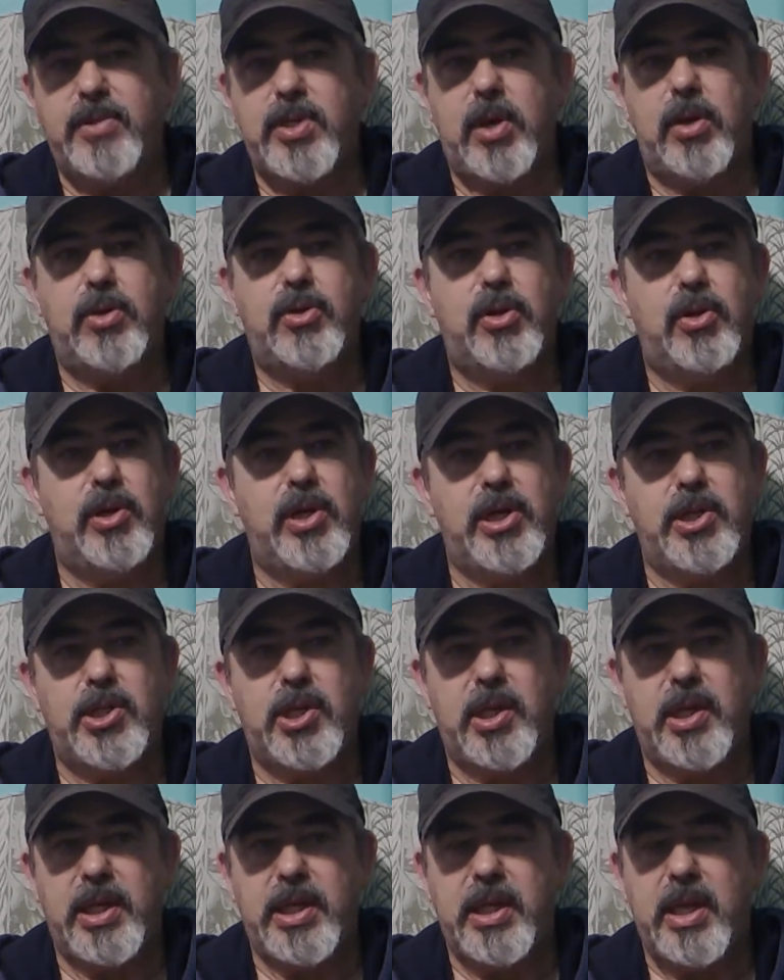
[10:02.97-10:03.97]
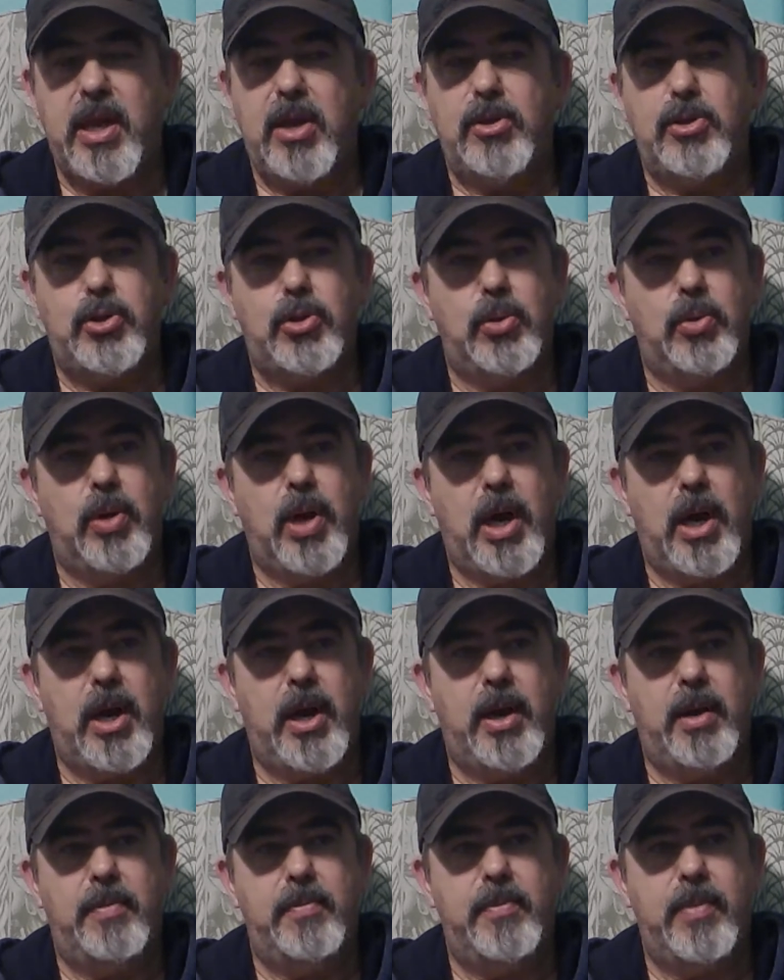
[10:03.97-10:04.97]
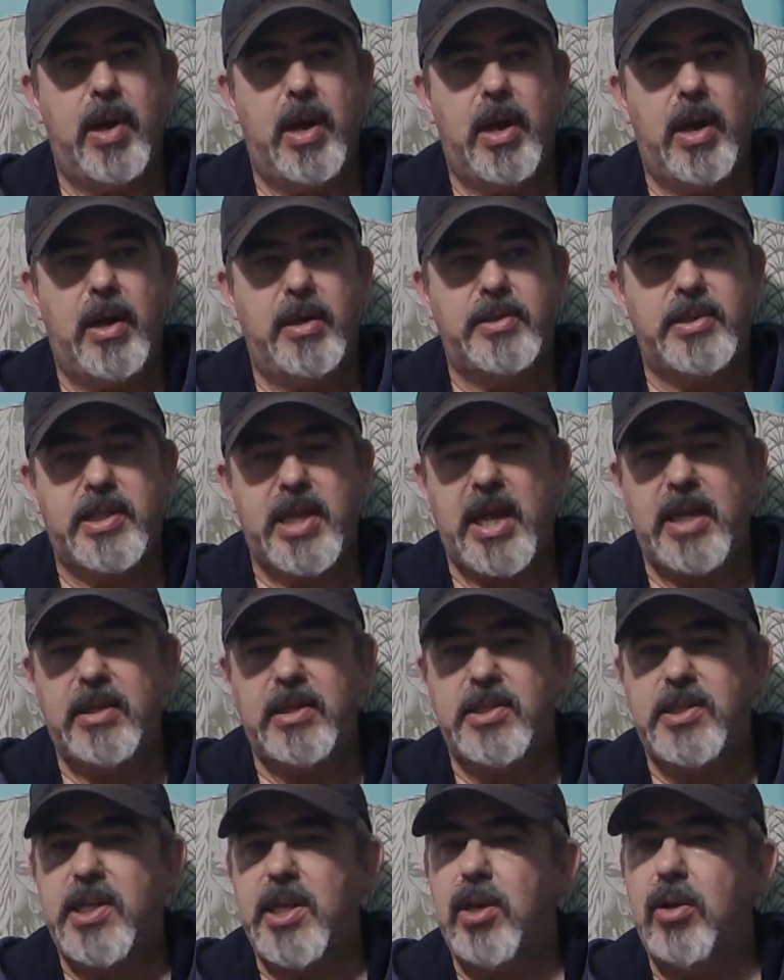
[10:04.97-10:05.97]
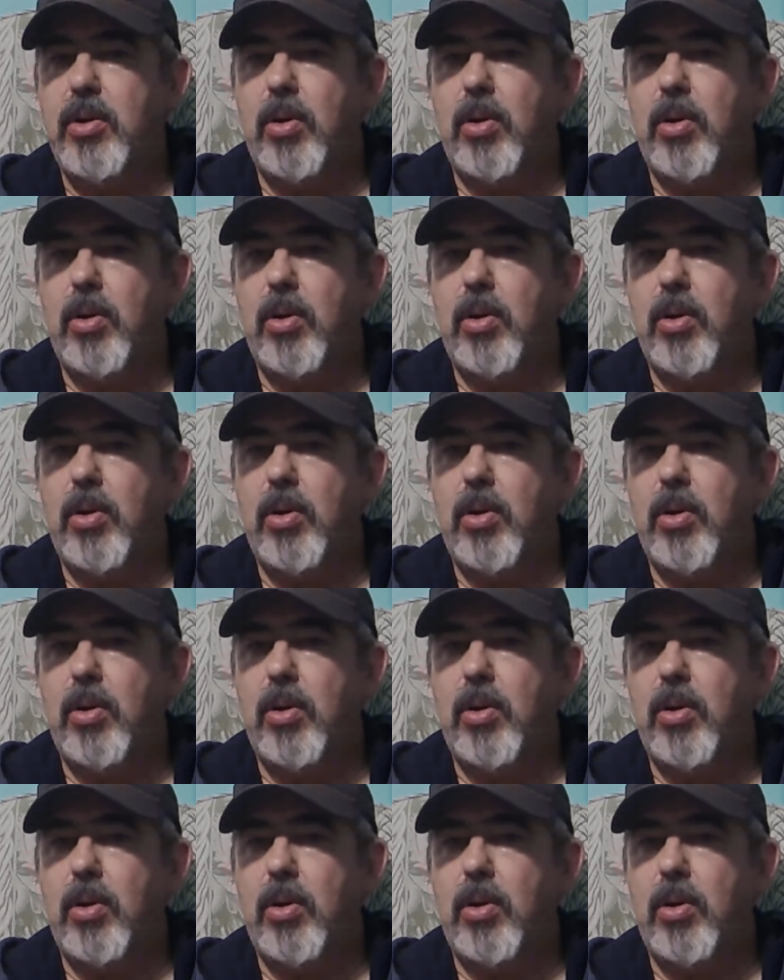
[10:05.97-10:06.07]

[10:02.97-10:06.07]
that are traditionally stainless steel,